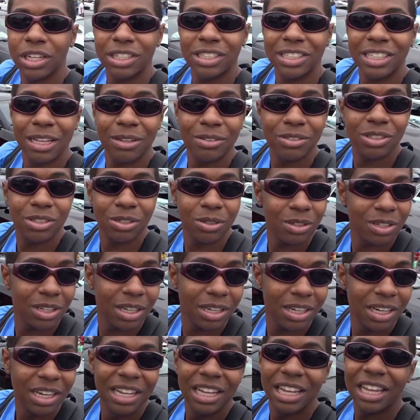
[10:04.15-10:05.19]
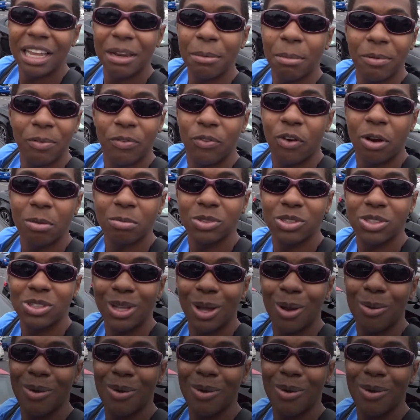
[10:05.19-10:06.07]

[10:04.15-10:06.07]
It sounds so good and it performs so